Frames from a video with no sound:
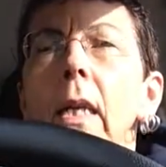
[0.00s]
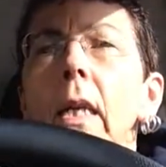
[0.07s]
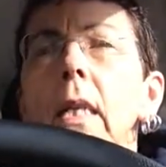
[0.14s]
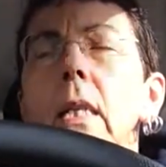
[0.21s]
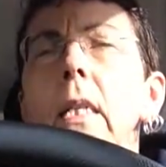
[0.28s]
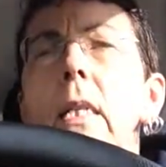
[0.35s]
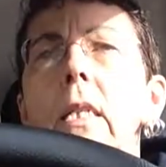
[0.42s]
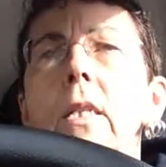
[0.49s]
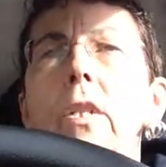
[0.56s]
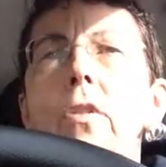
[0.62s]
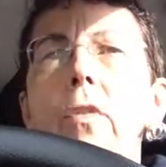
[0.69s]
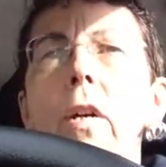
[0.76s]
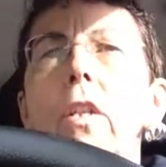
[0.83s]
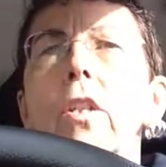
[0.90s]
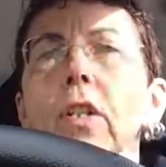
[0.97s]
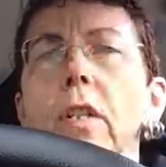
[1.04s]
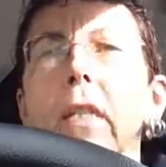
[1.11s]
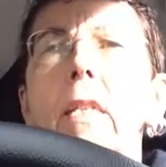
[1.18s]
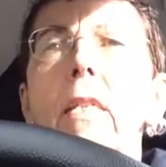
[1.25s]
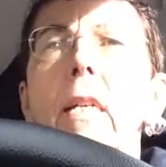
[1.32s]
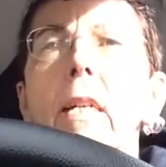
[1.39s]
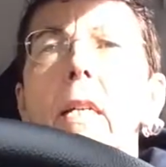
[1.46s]
And the construction
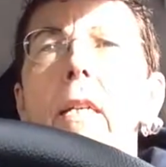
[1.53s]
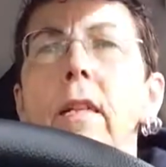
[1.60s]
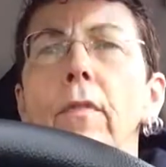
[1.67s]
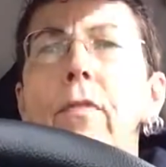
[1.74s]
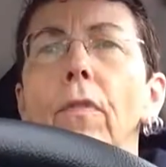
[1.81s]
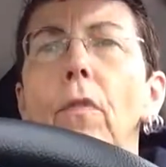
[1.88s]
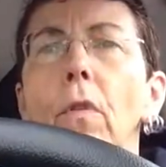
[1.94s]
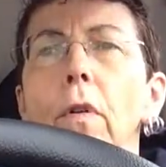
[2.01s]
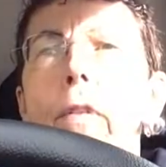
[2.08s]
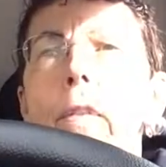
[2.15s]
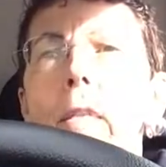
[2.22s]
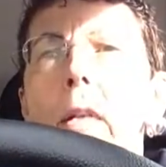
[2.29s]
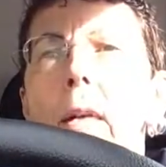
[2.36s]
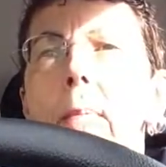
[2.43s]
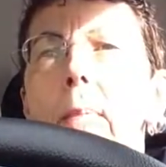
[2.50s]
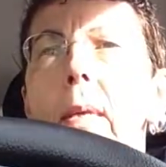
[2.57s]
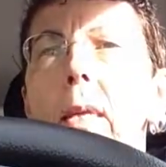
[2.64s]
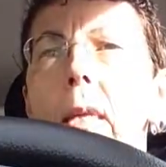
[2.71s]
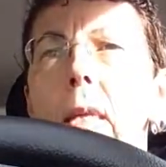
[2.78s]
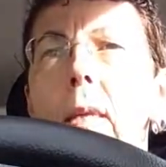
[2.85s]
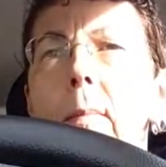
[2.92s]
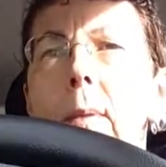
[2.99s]
is done for the time
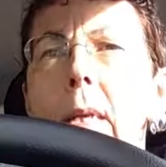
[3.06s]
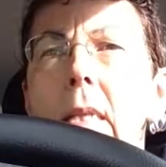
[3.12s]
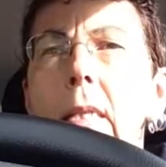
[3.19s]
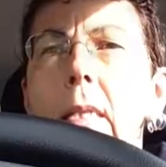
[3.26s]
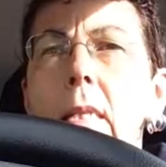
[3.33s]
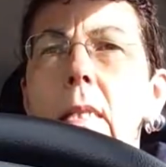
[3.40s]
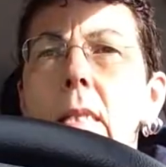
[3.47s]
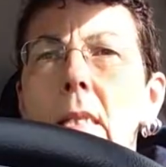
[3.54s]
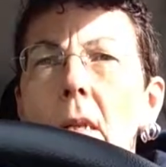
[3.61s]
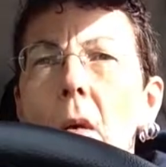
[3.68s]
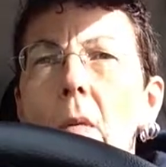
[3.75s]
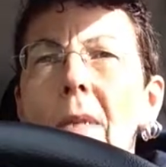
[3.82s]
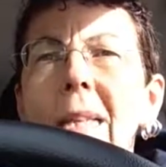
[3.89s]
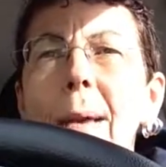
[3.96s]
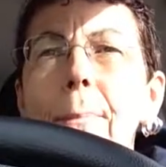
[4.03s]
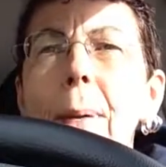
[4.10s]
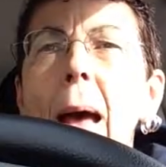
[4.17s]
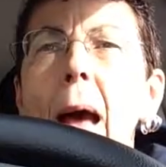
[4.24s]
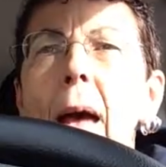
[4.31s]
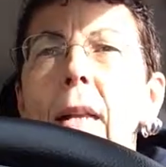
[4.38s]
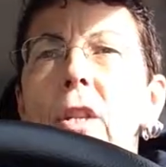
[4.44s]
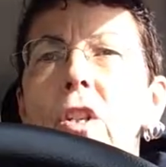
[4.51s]
being because it's only a
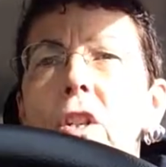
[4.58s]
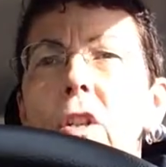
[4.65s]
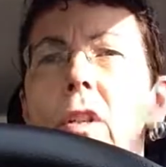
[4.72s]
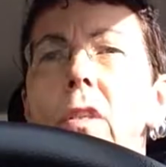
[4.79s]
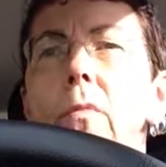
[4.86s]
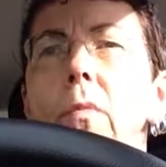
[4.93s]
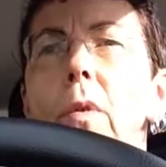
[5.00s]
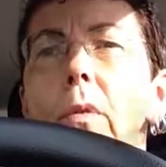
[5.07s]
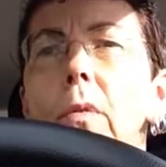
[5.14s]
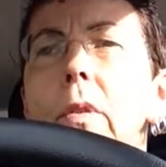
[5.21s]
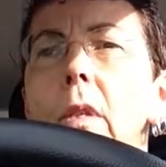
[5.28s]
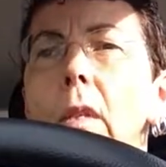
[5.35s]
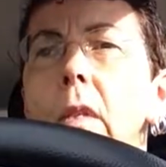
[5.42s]
patch on the road,